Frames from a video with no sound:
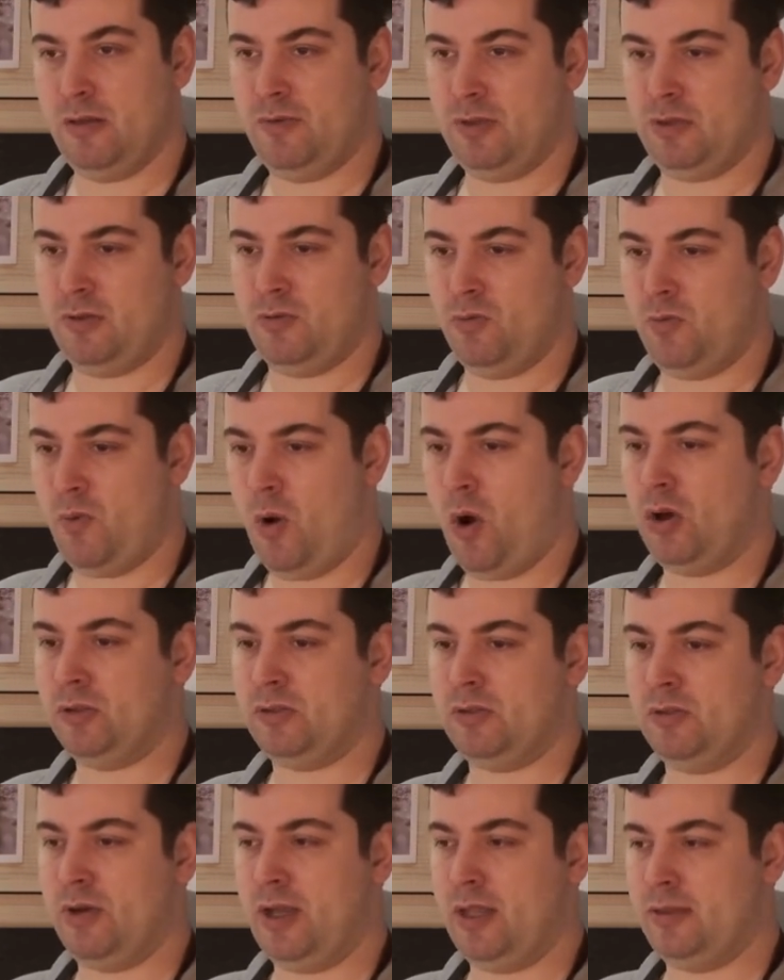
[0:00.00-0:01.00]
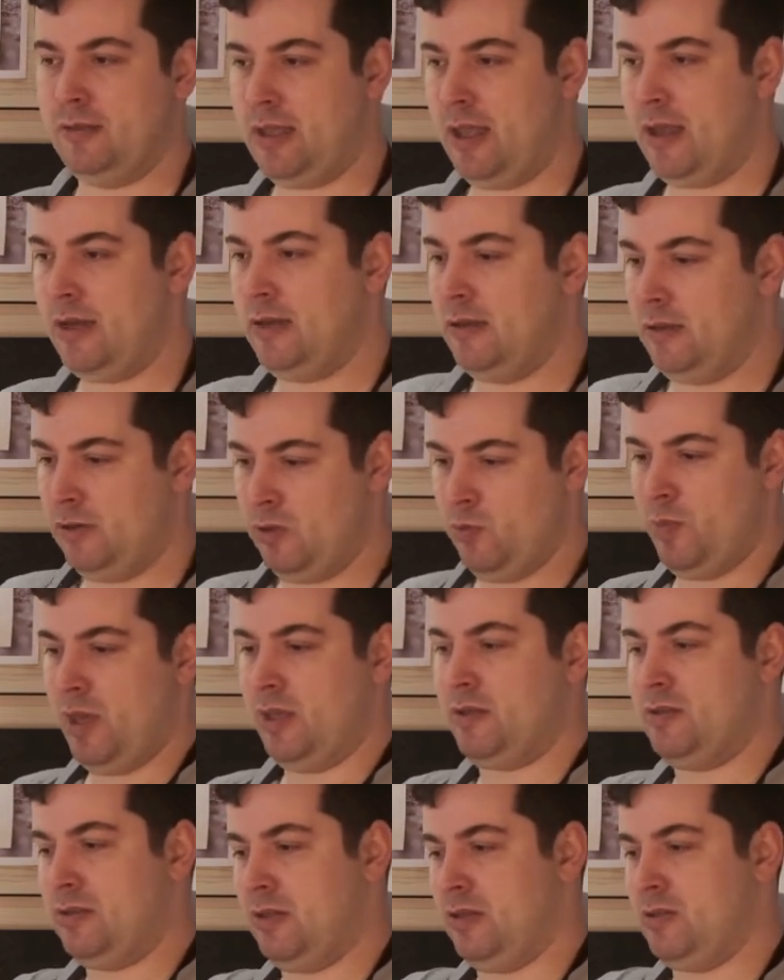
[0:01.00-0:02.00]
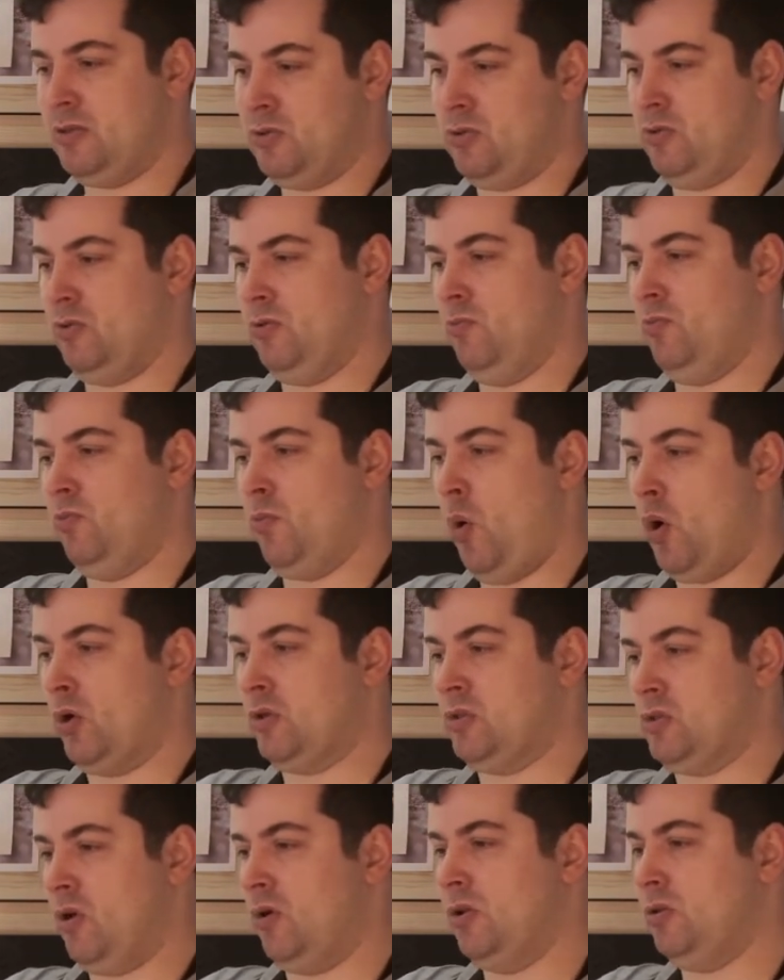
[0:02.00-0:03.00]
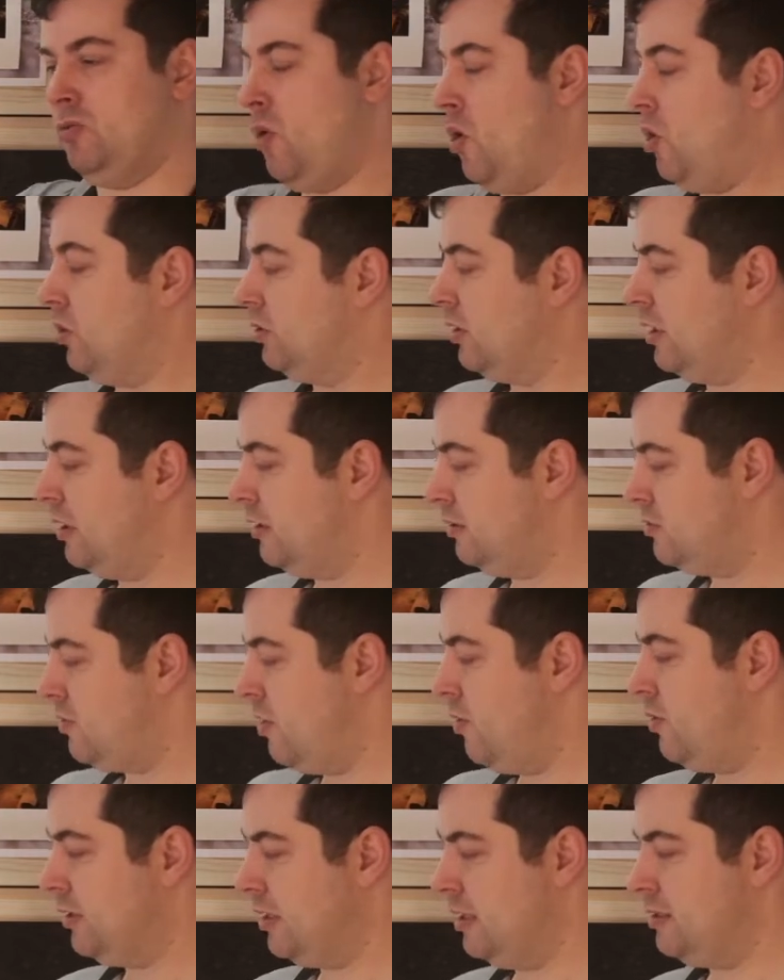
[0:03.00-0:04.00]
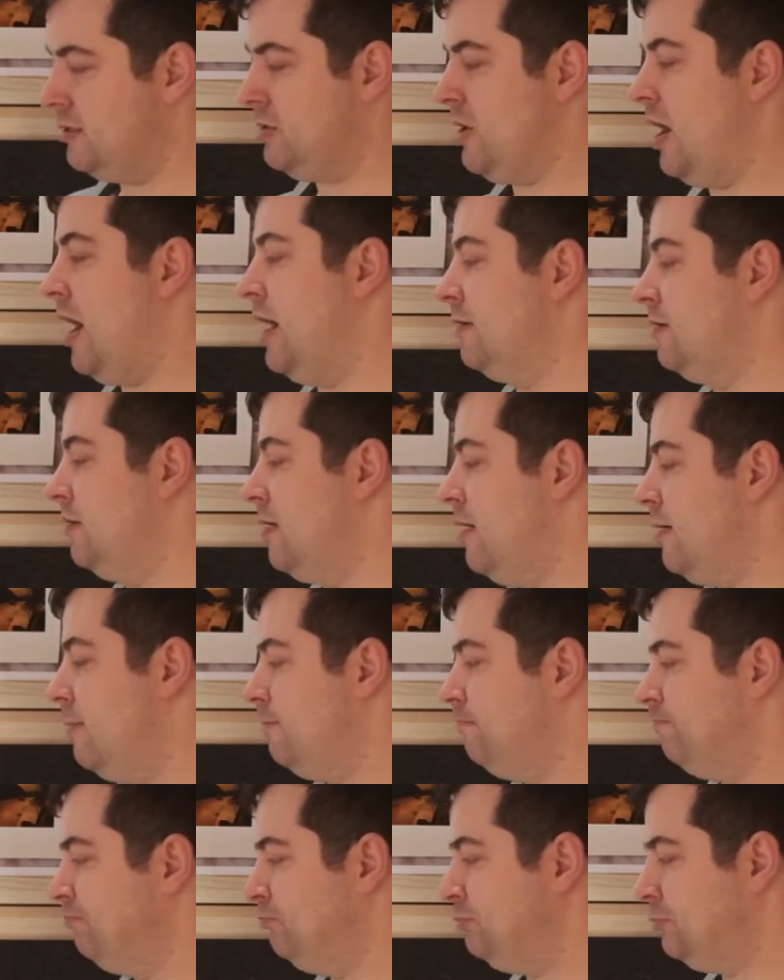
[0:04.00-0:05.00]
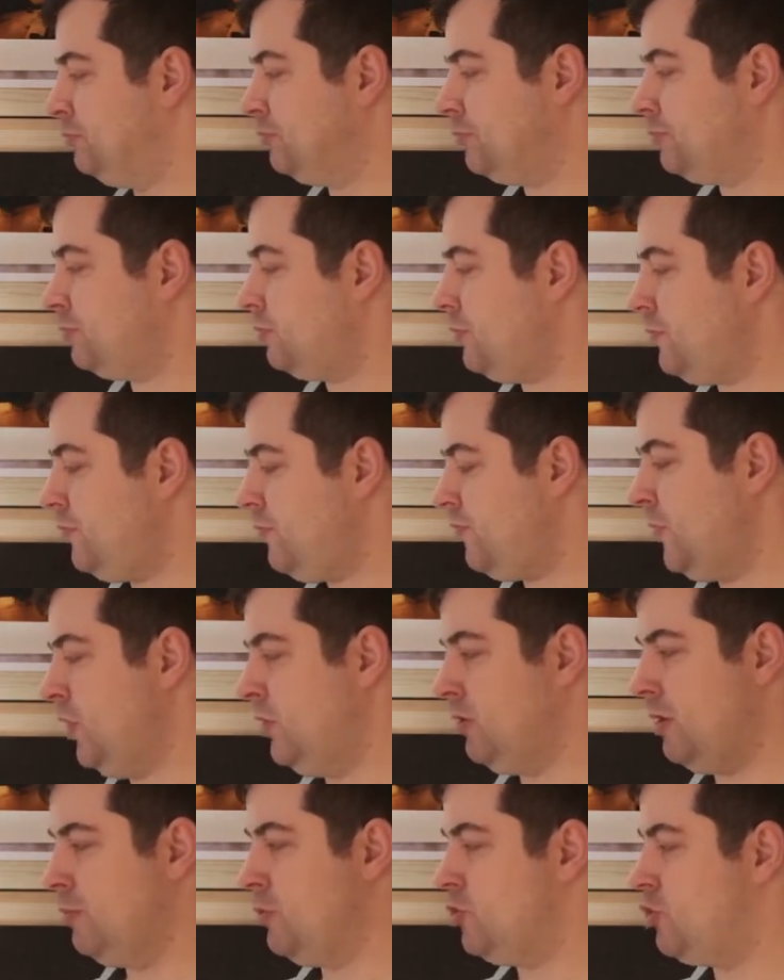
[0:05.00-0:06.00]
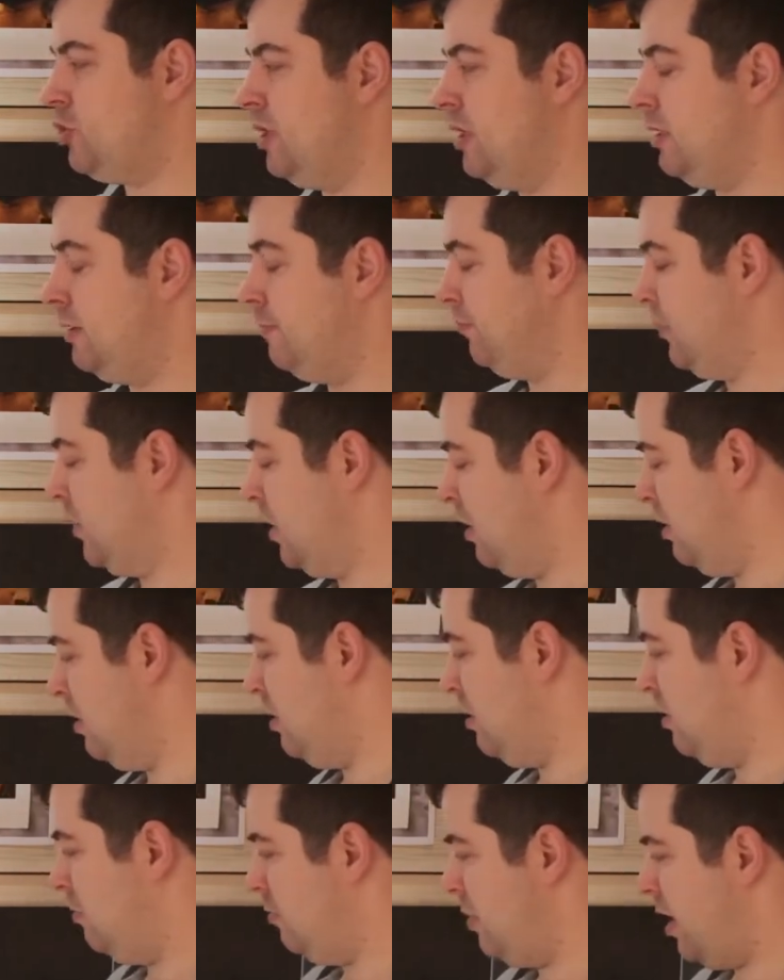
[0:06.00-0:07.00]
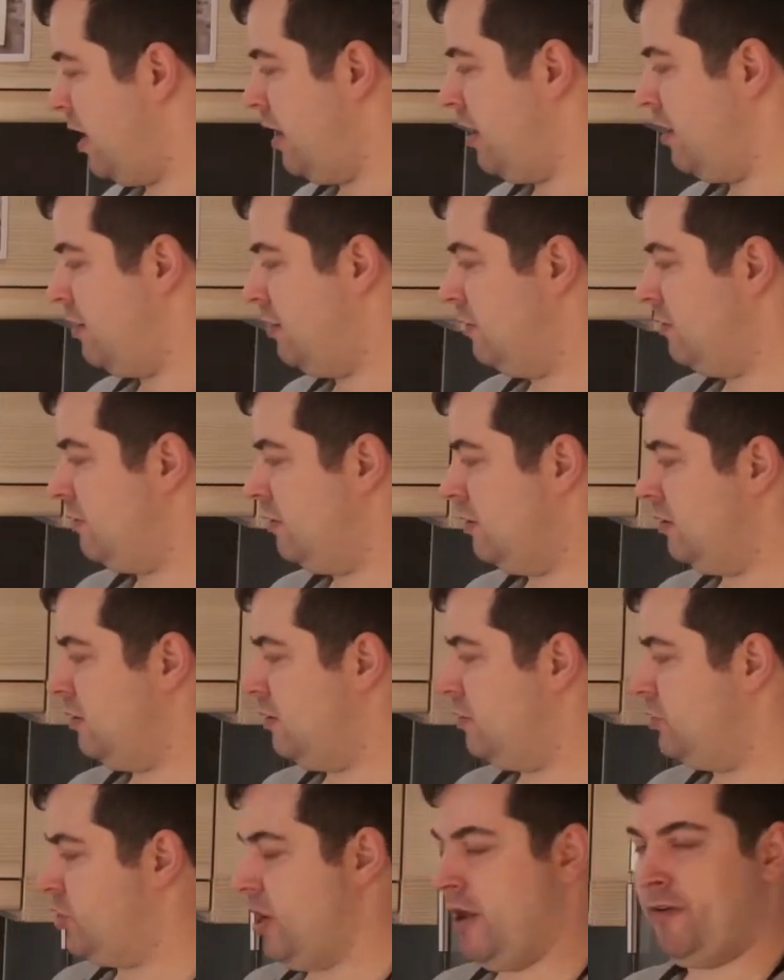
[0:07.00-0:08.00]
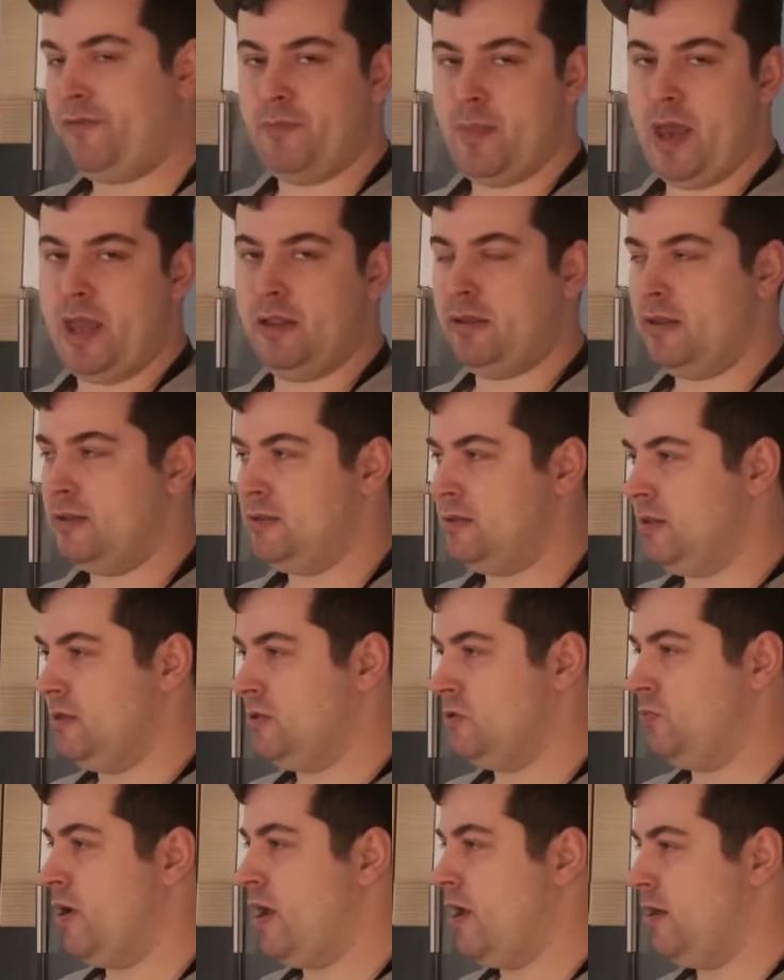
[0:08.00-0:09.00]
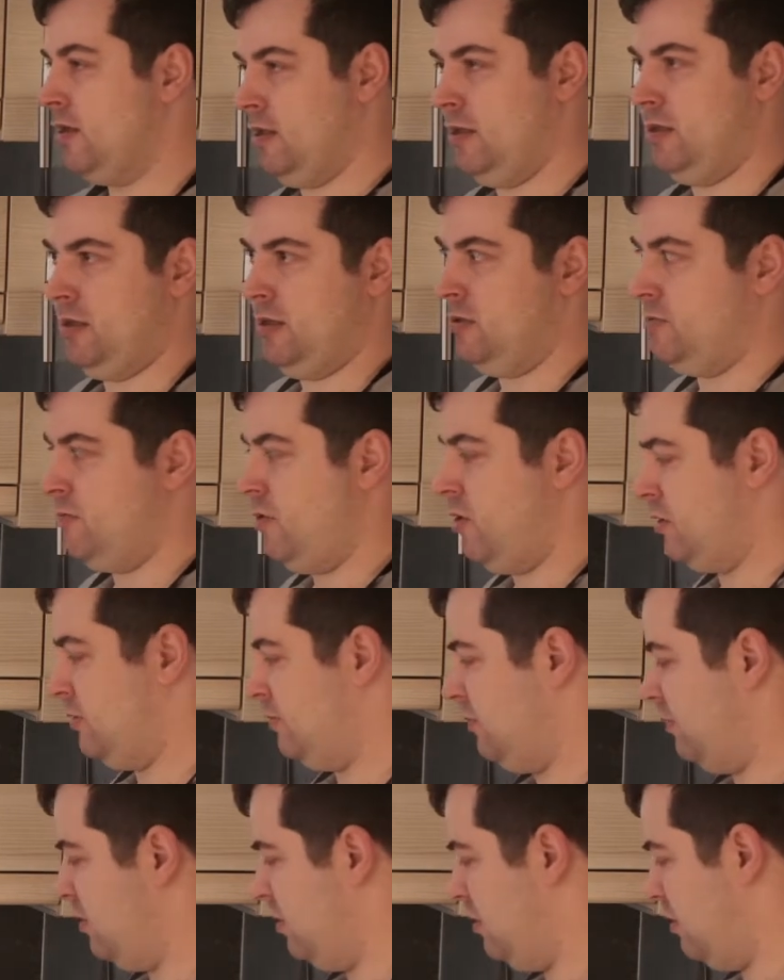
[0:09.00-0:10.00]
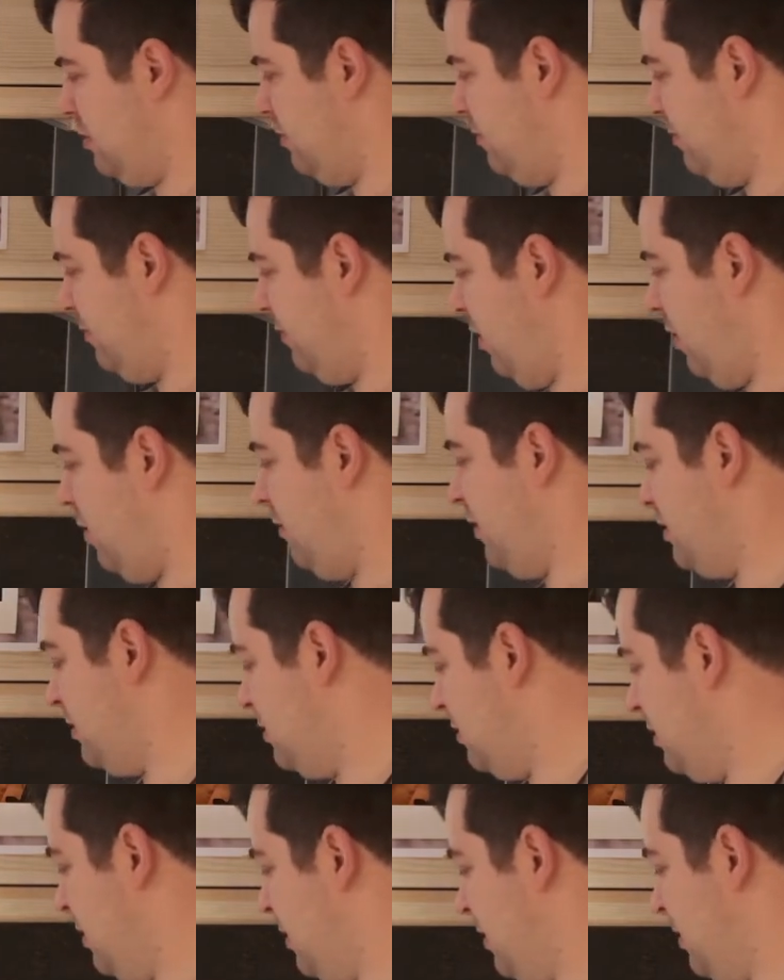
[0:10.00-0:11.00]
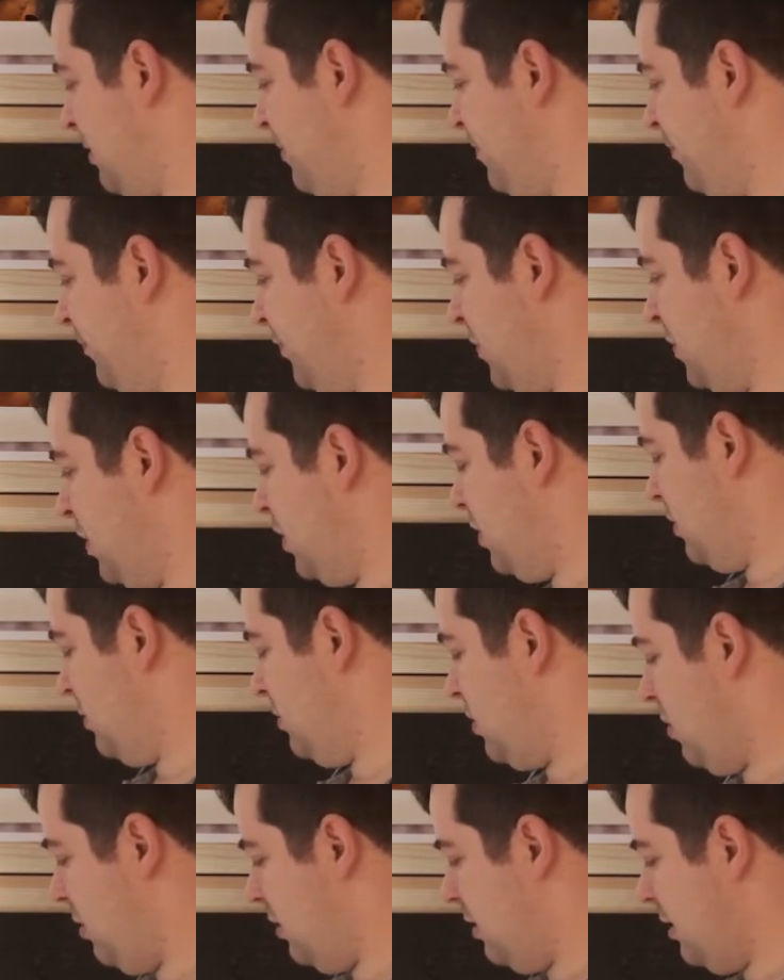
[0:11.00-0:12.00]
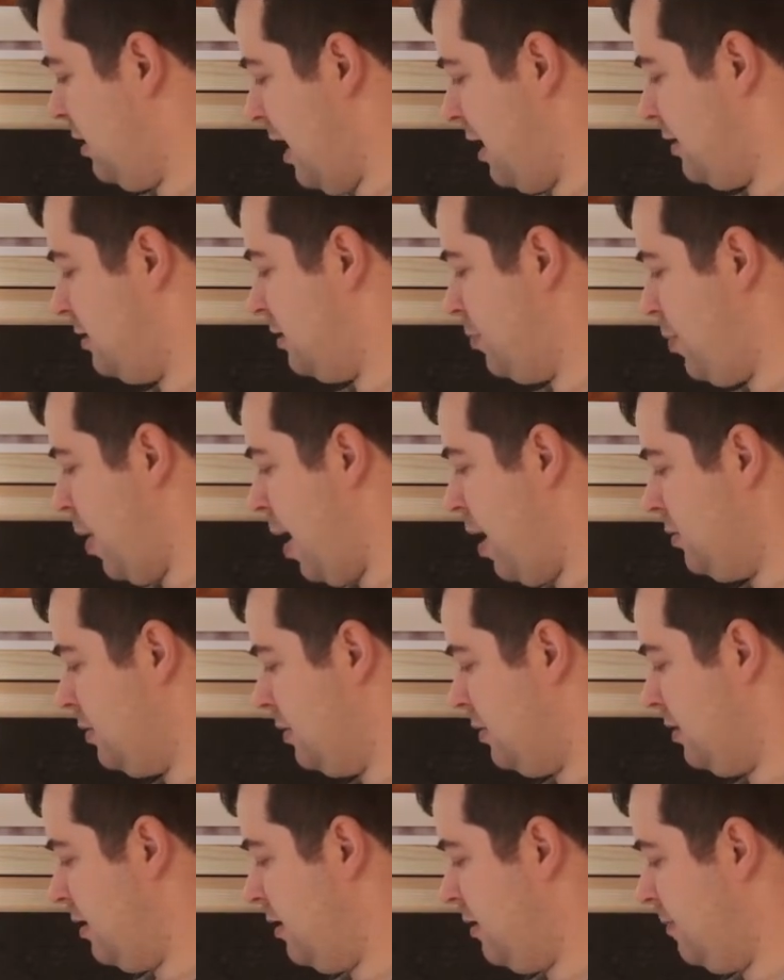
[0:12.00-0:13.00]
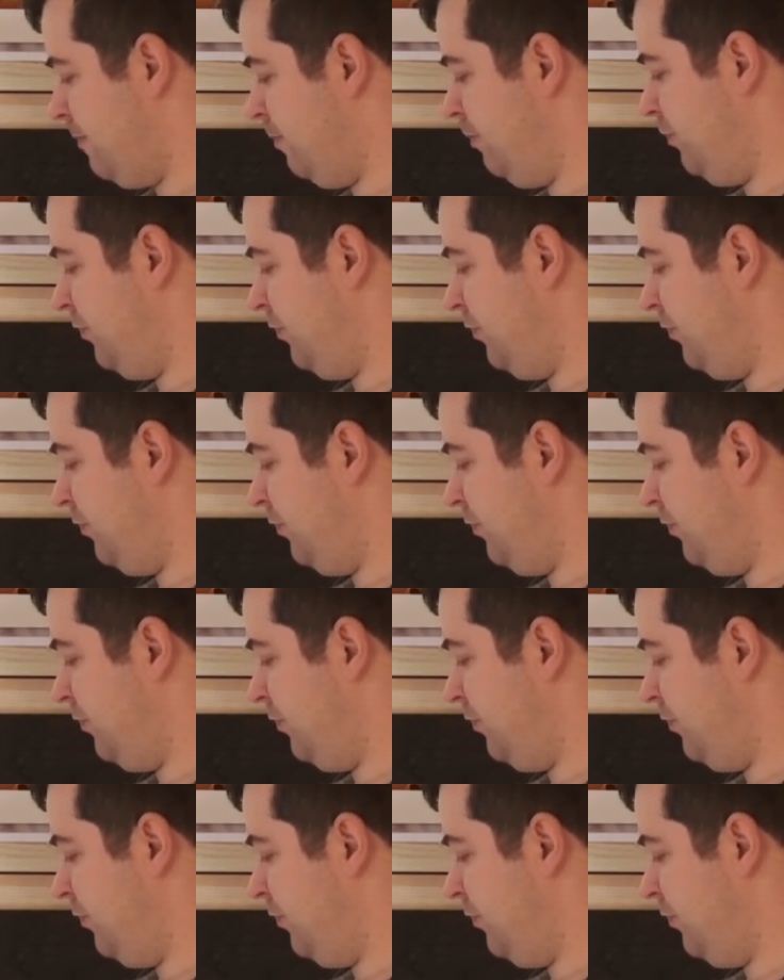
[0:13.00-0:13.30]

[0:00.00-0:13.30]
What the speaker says: to water, and then you mix this salt water and throw it inside the machine. My chef made this way, and it works flawless. So that's about the